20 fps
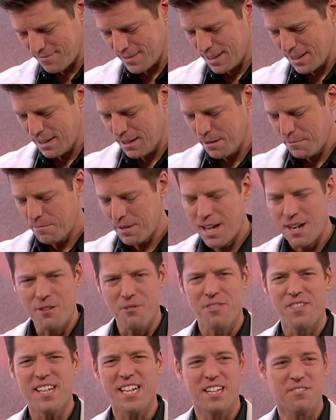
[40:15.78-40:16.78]
But I
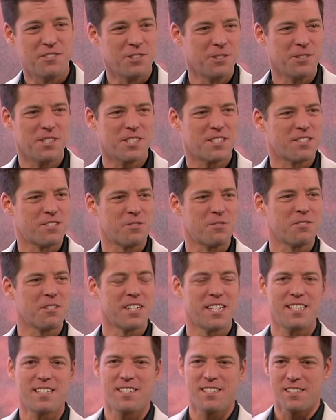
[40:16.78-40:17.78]
don't think I've told this
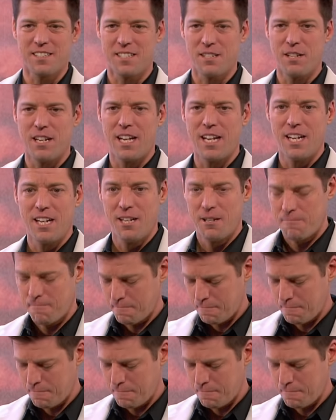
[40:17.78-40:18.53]
story until today.